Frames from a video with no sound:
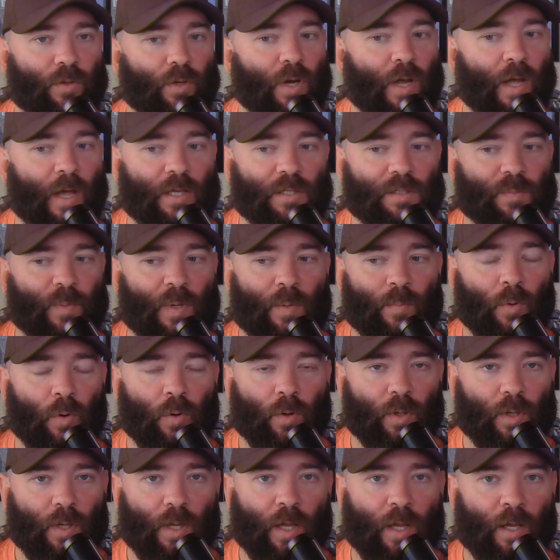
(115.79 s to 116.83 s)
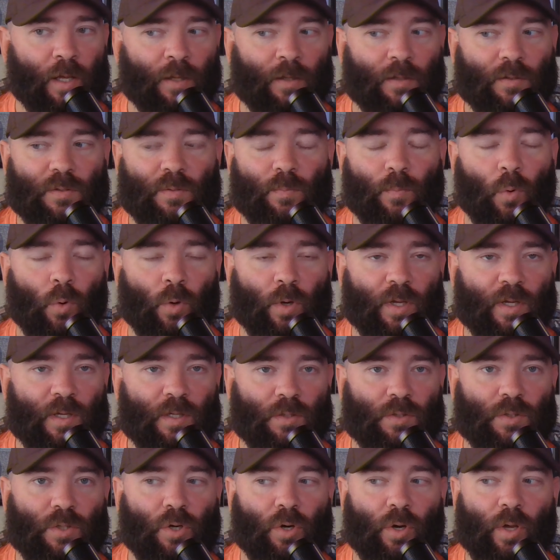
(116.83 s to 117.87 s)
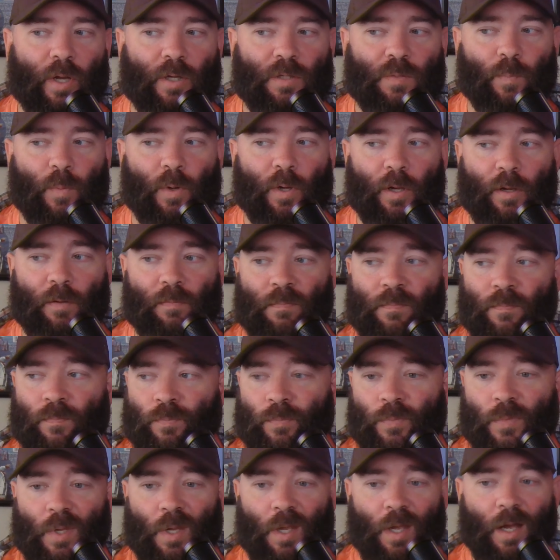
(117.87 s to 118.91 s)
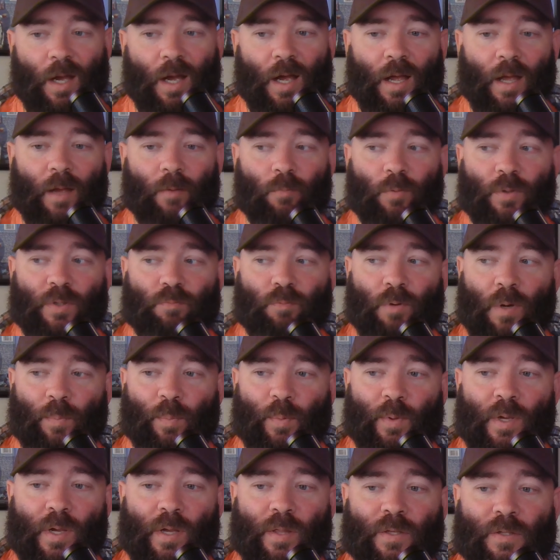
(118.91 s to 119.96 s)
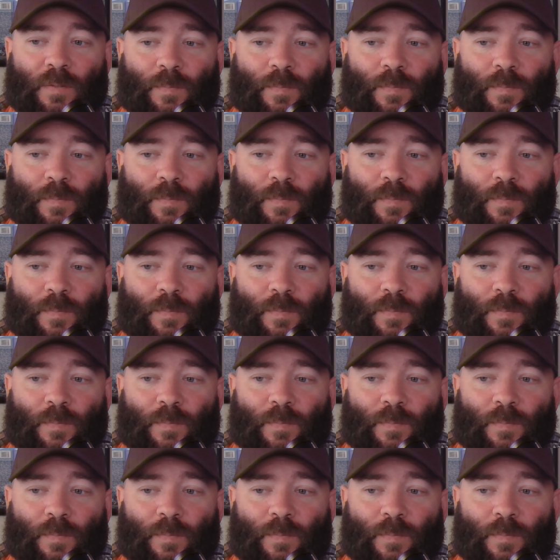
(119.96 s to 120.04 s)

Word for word: There has to be more hints, more Easter eggs, but was Ripley on the